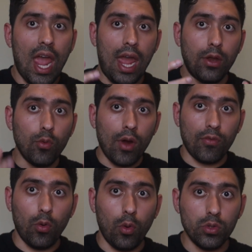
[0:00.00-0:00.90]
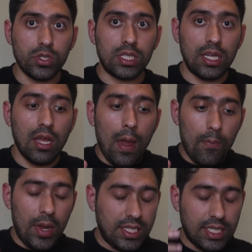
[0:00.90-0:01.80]
and whoever holds it
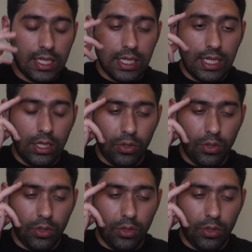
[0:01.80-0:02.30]
basically